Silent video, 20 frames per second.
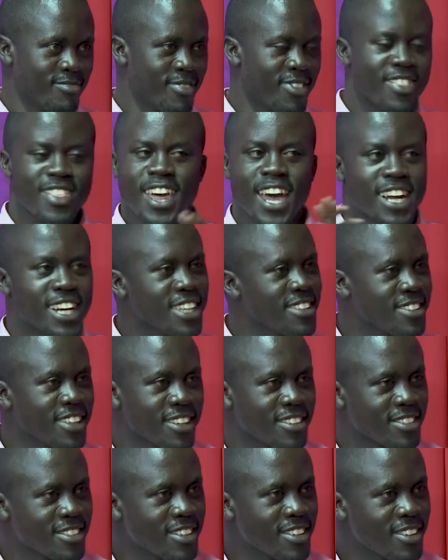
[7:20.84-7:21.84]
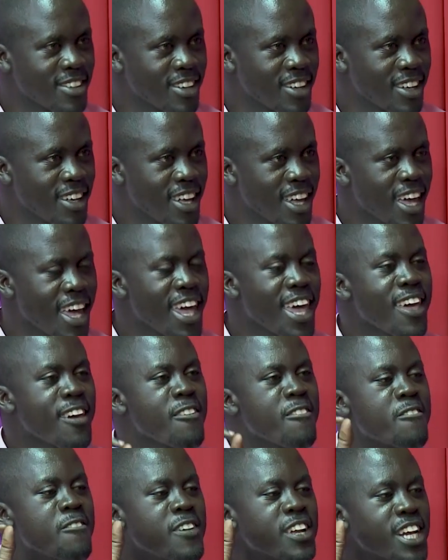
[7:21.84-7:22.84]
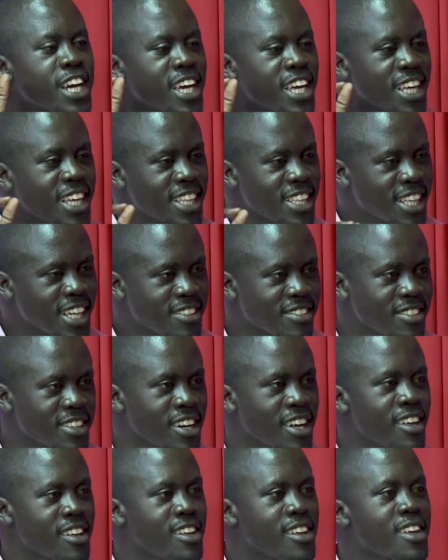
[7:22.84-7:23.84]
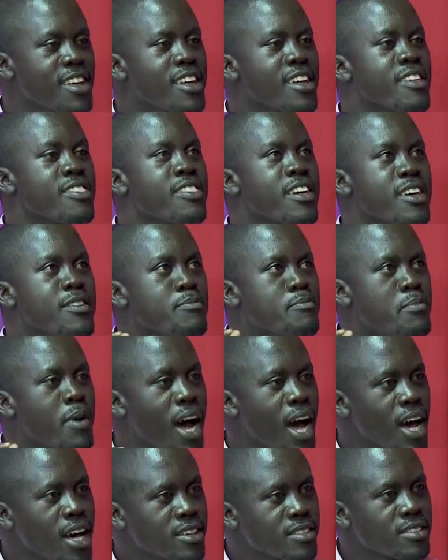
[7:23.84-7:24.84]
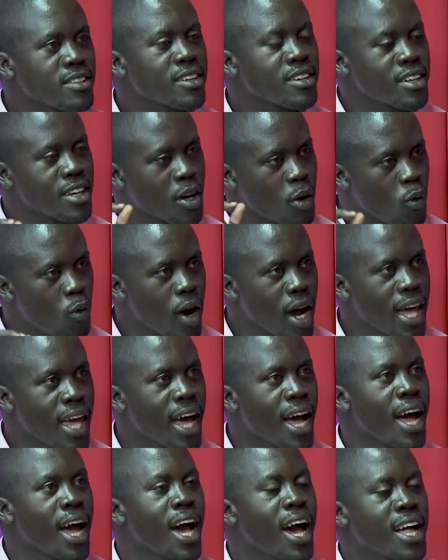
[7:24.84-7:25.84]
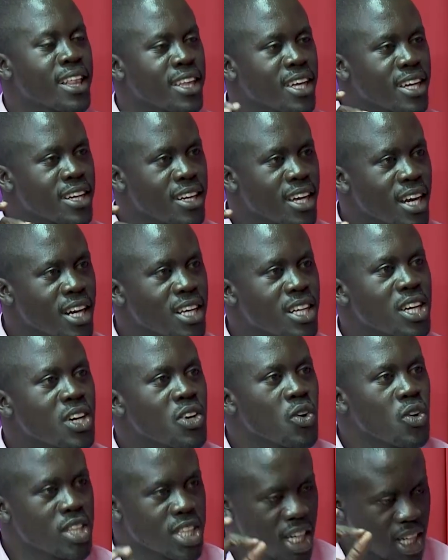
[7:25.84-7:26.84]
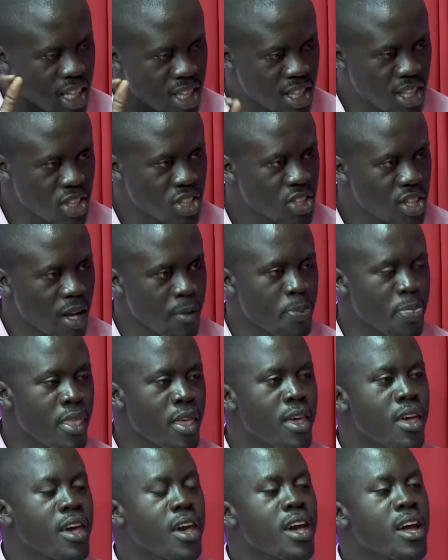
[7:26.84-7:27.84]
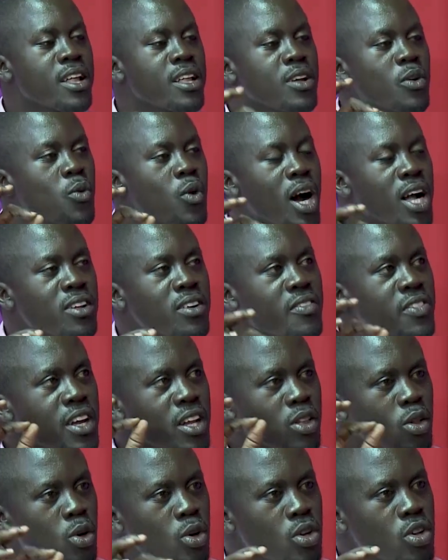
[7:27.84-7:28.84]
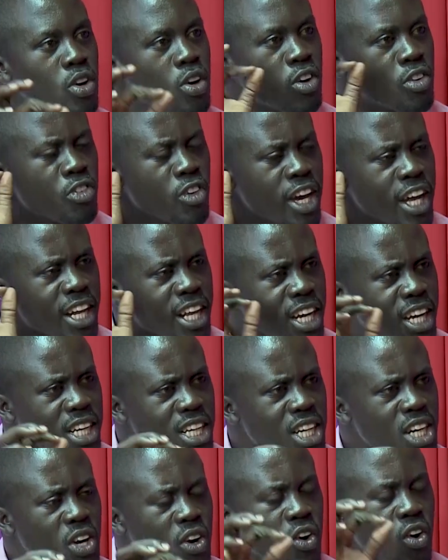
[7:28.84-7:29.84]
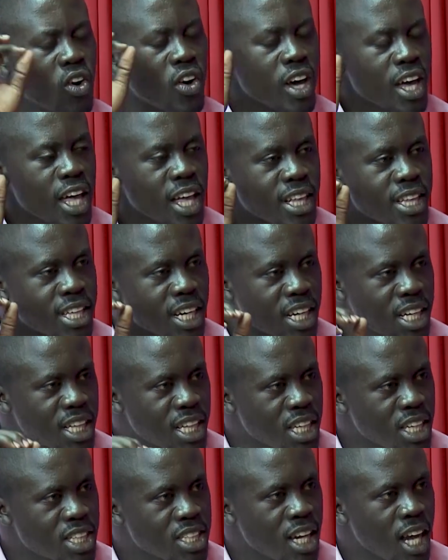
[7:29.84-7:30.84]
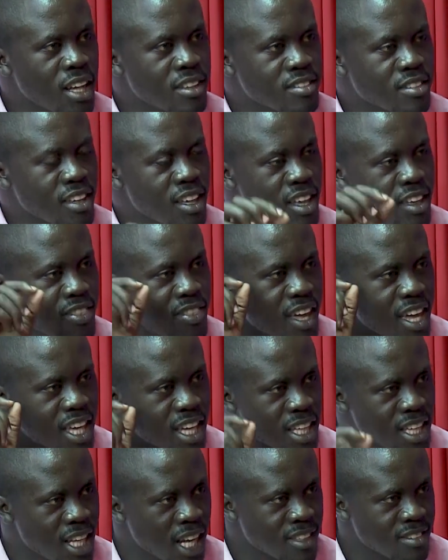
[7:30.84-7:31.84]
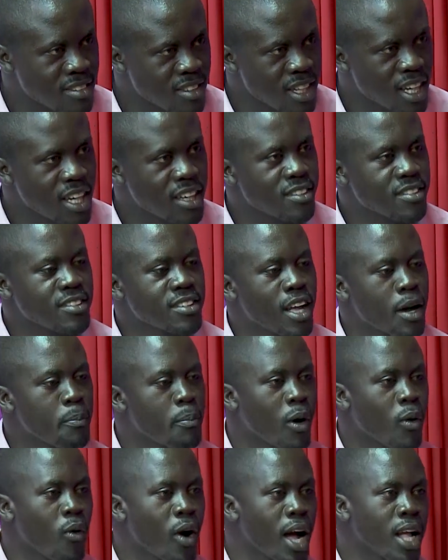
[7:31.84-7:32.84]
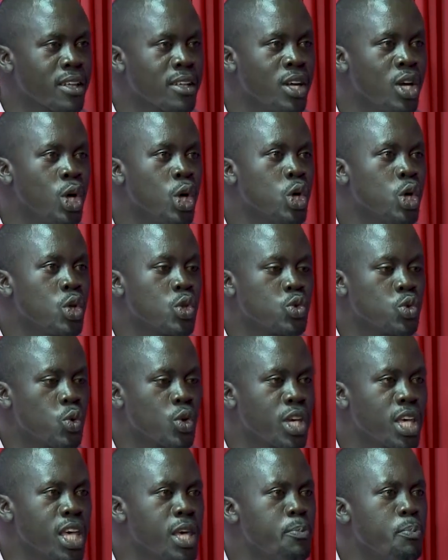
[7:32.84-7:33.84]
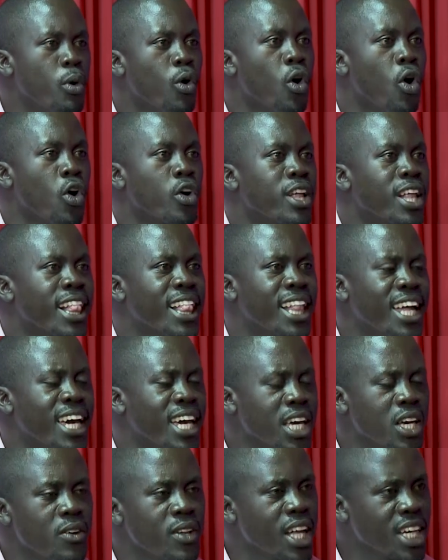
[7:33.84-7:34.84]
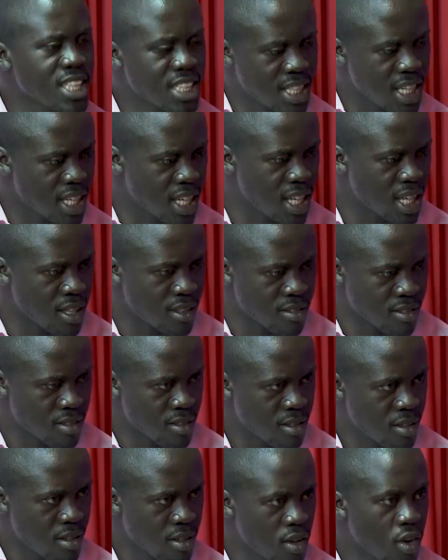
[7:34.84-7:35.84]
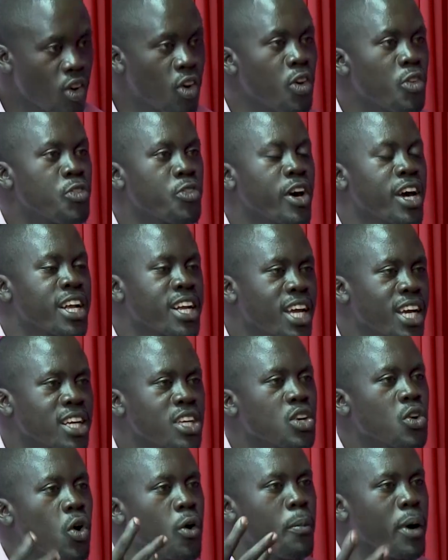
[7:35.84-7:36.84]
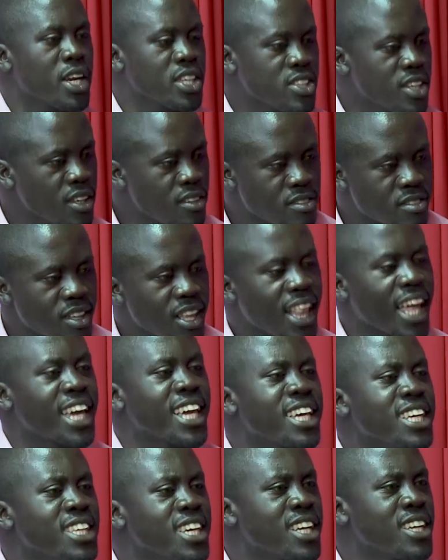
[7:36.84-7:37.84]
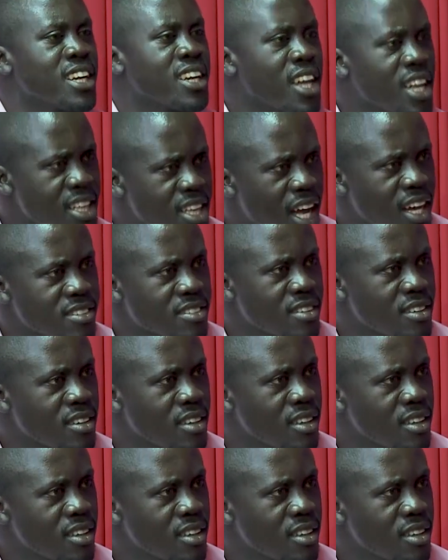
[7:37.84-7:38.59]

There isn't. Every industry, they must require an electrical technician. And one of the role of electrical technicians in the industry is, number one, to keep on regular checkings of electrical machines like generators,